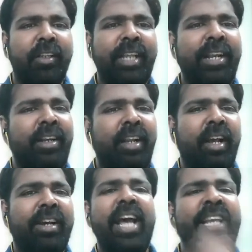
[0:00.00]
then
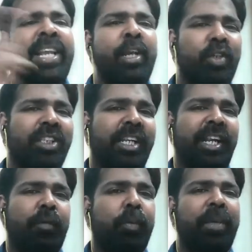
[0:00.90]
cracking
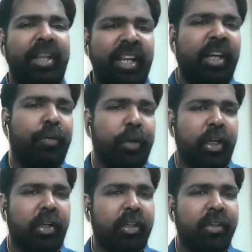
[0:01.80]
UGC NET would be really
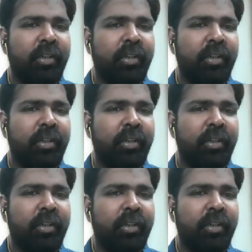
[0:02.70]
difficult